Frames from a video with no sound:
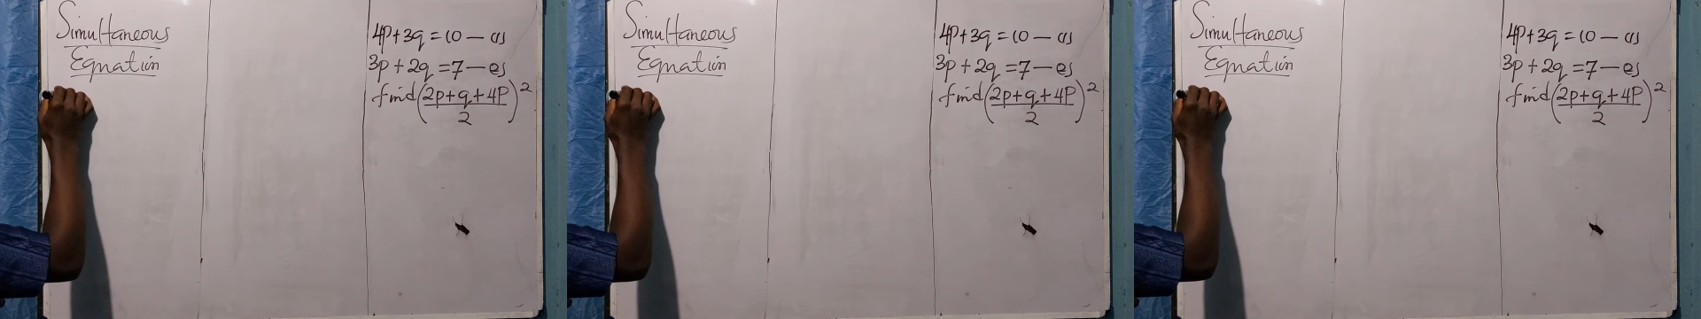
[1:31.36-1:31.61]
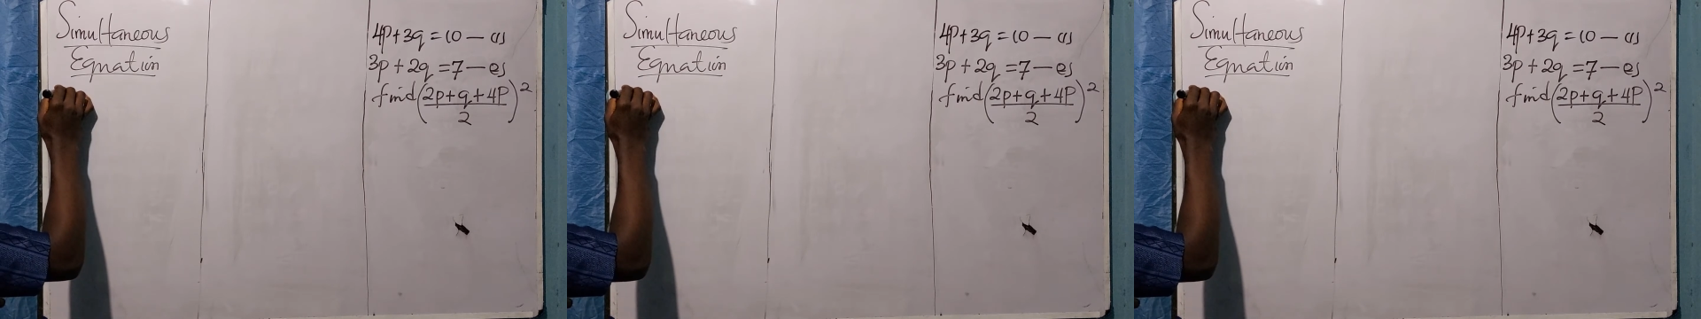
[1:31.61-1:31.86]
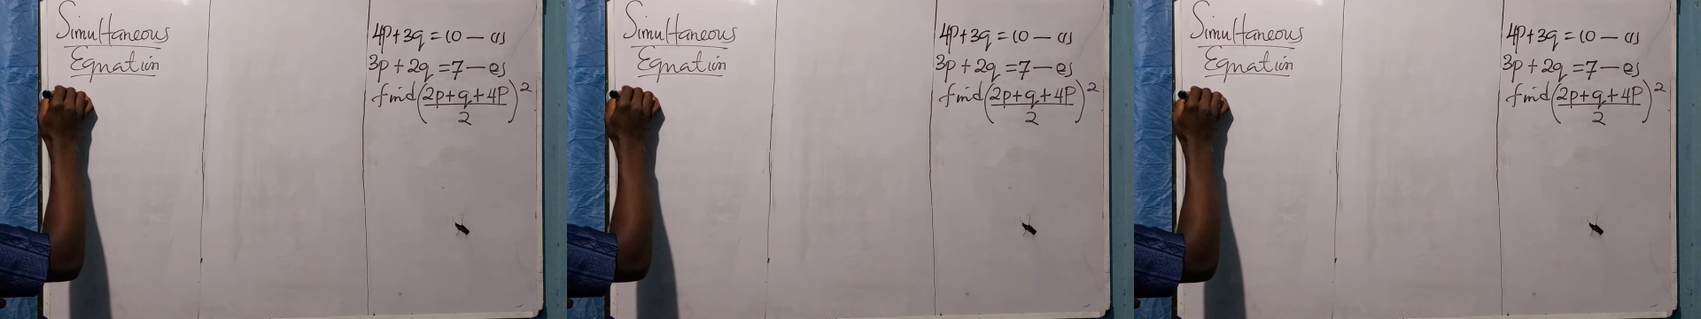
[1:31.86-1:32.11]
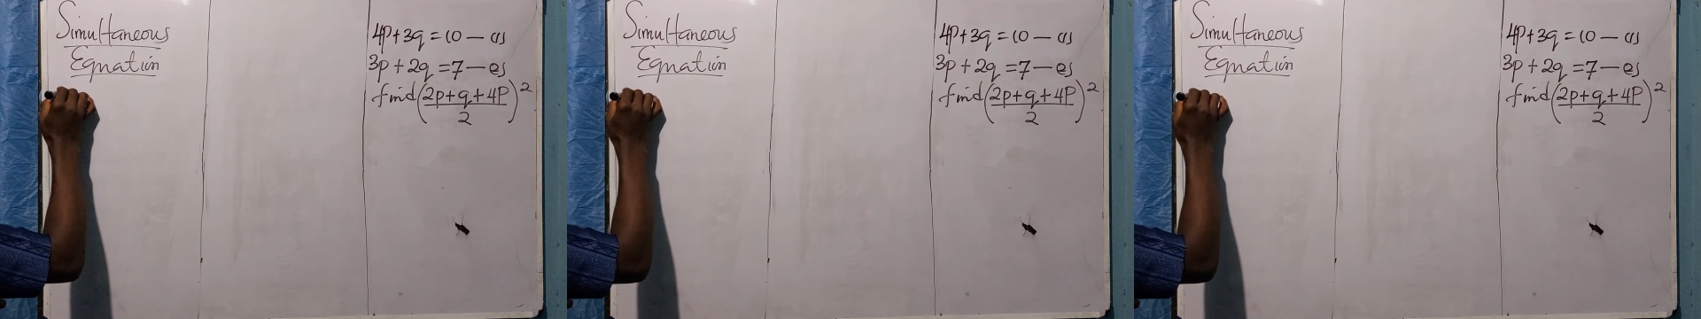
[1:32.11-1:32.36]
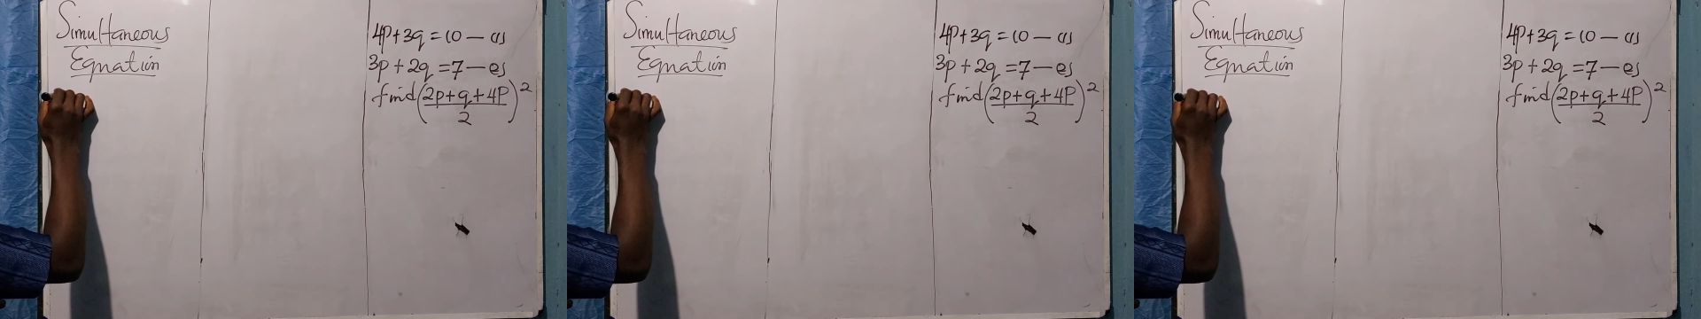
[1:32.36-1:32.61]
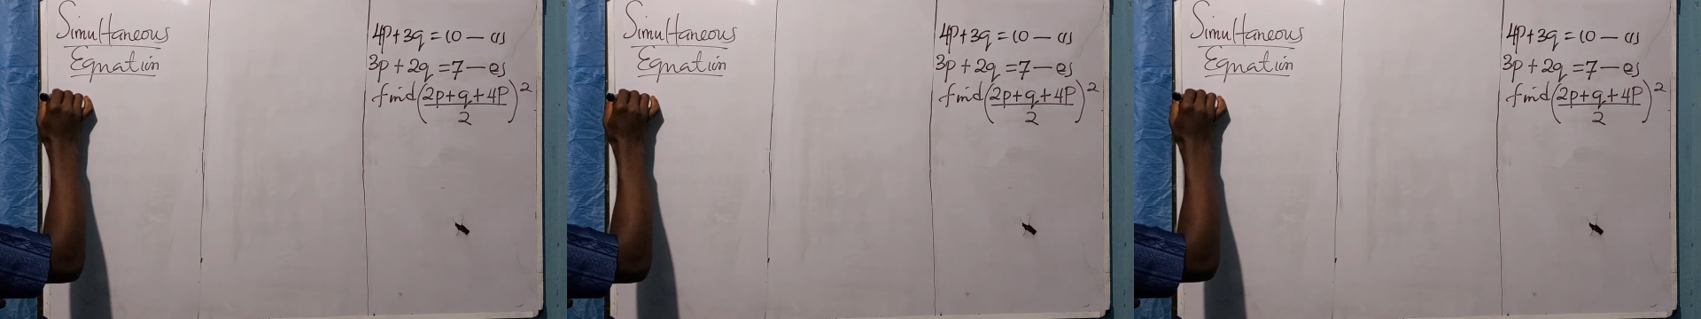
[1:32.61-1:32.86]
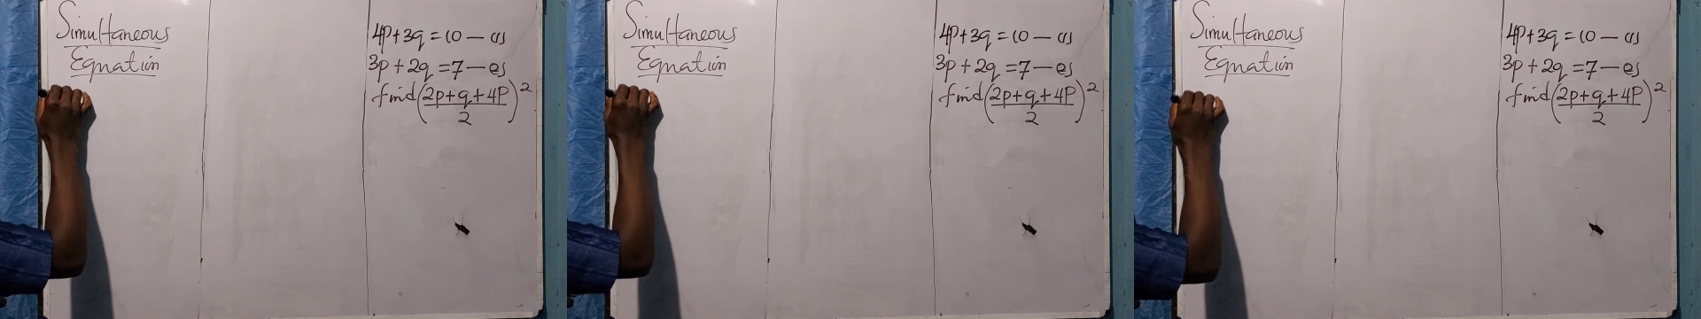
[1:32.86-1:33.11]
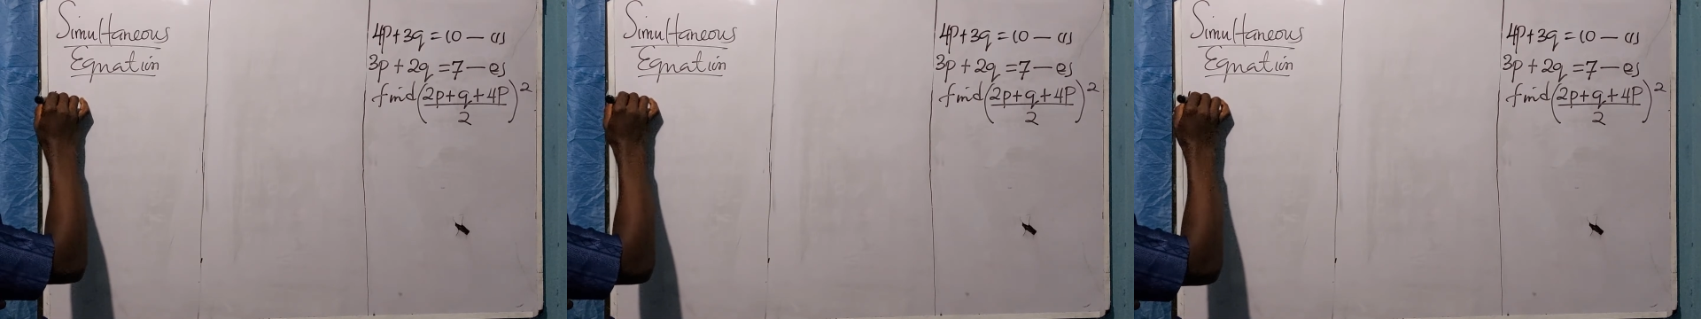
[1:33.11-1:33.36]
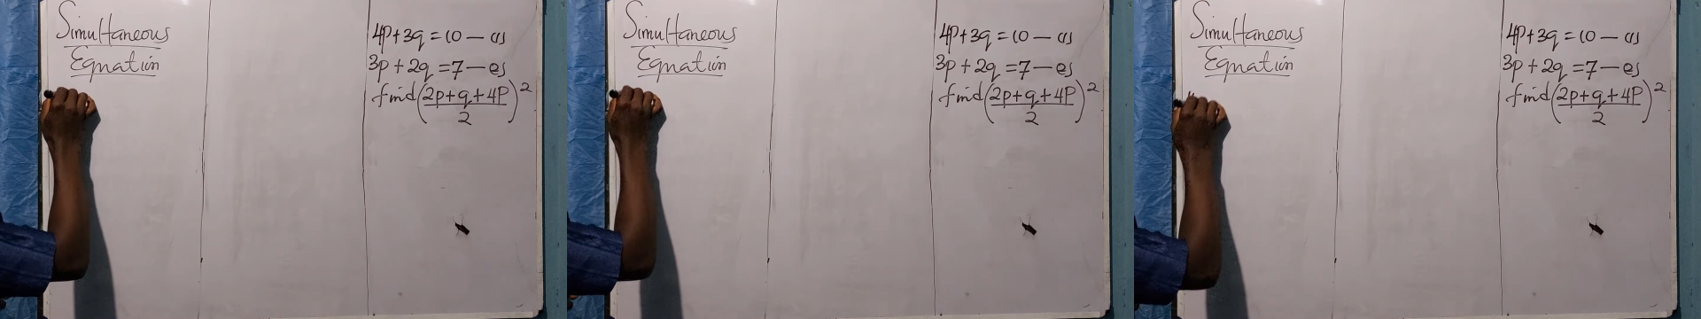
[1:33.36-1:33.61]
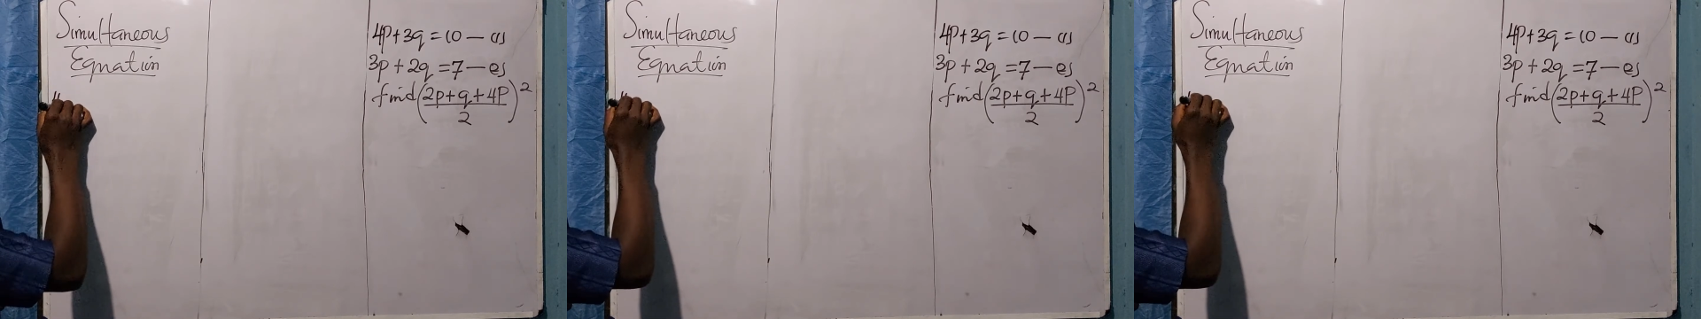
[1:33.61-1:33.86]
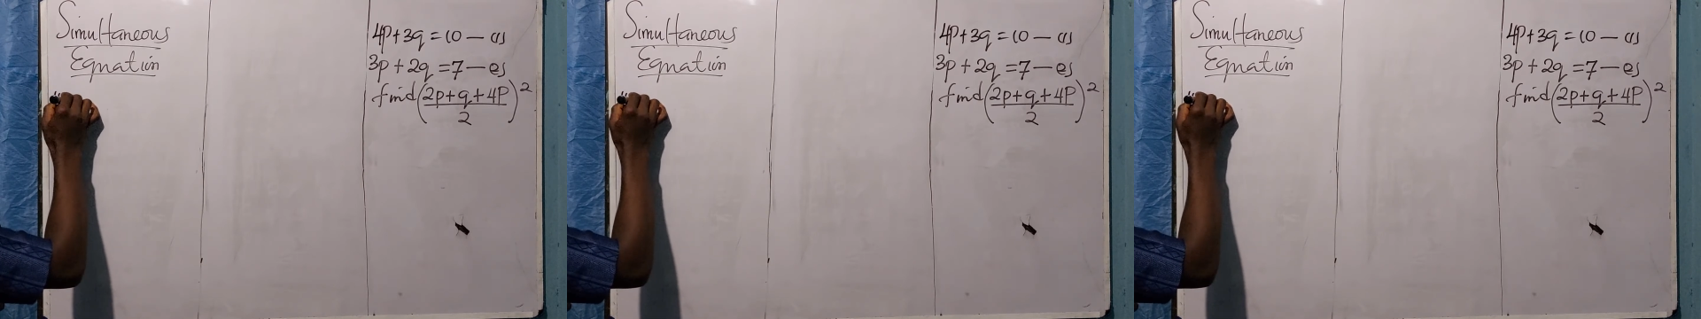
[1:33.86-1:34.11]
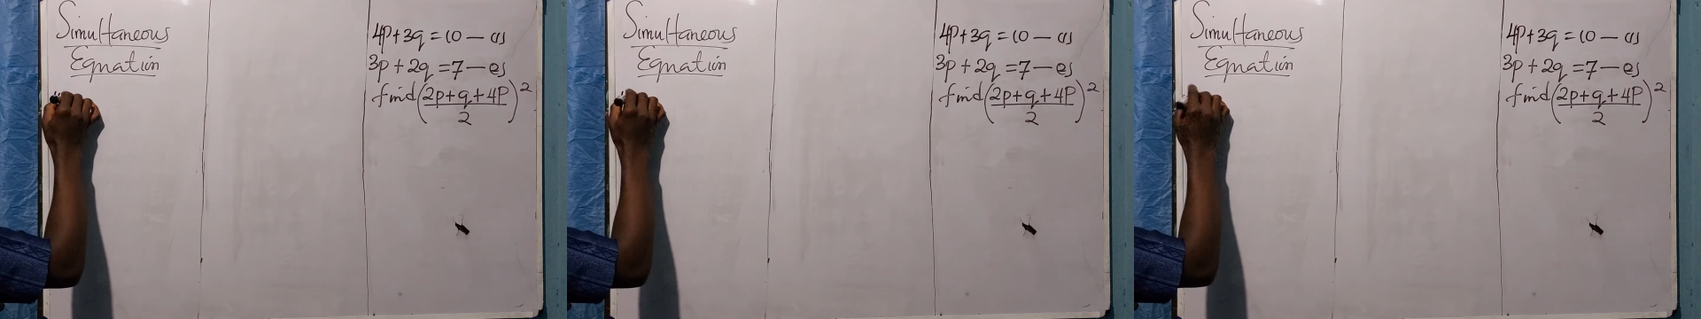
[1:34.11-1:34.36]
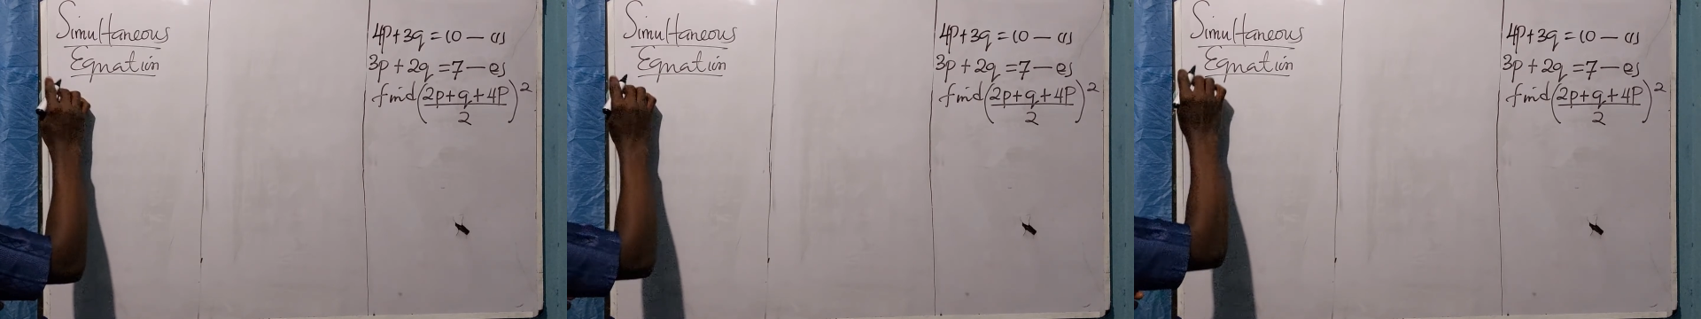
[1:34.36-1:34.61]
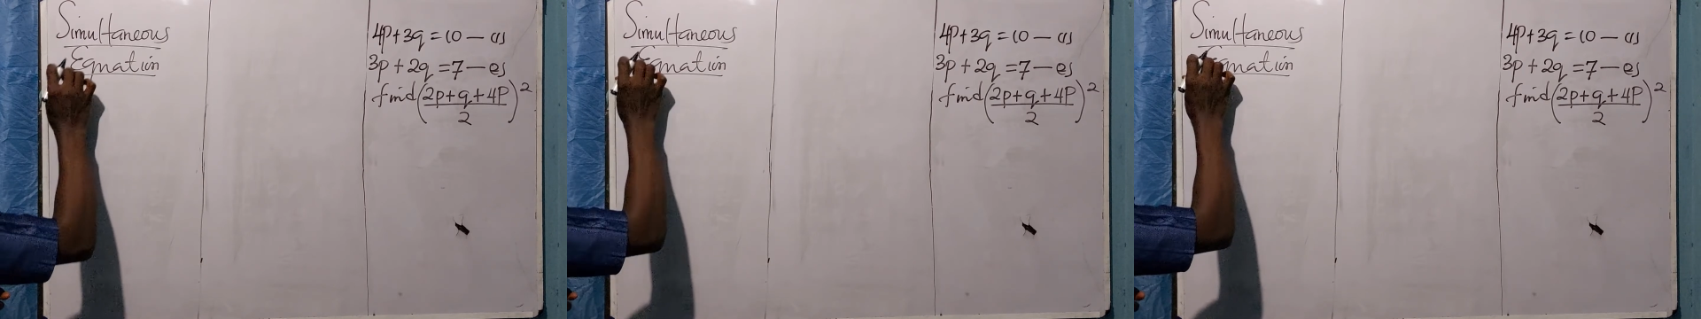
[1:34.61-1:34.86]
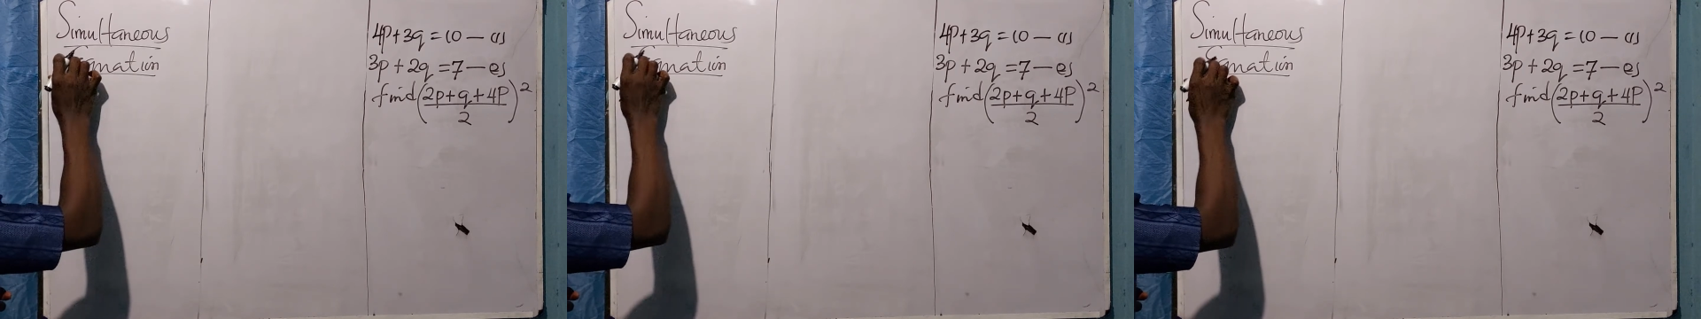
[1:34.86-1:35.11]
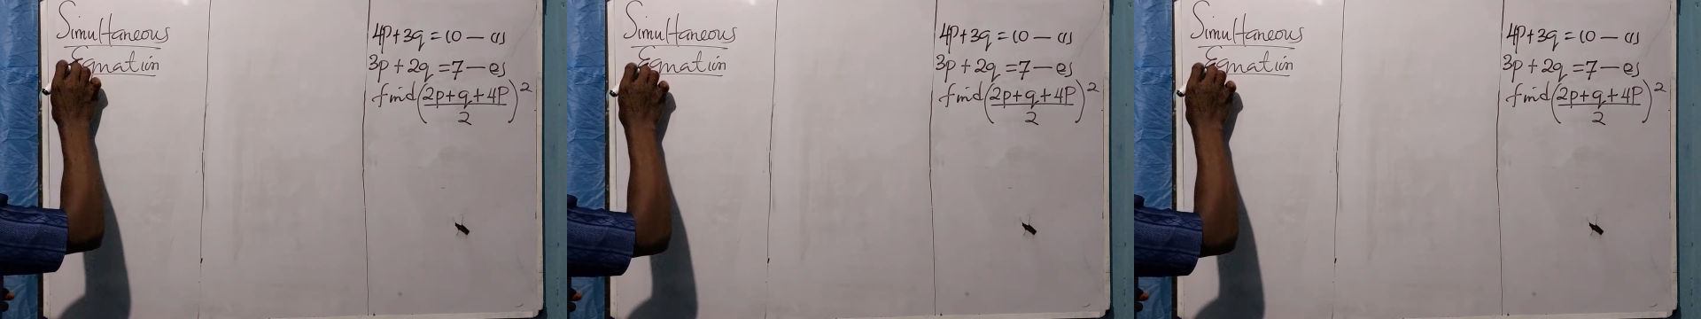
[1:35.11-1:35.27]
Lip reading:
Nobody's mouth can be seen.